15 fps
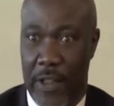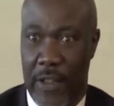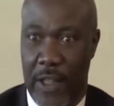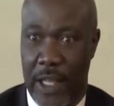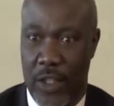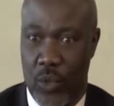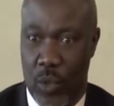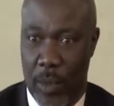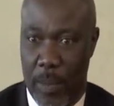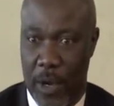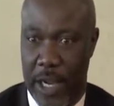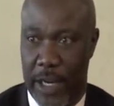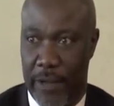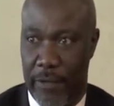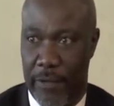That's one
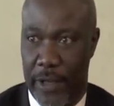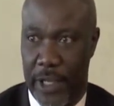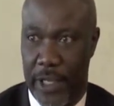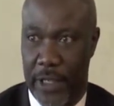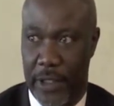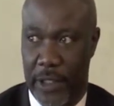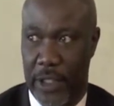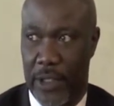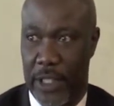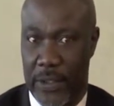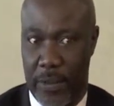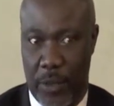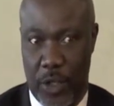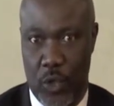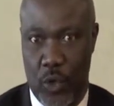part of it. So that's
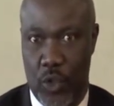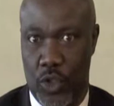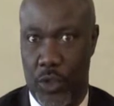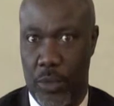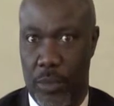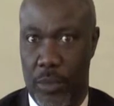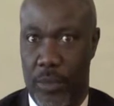a huge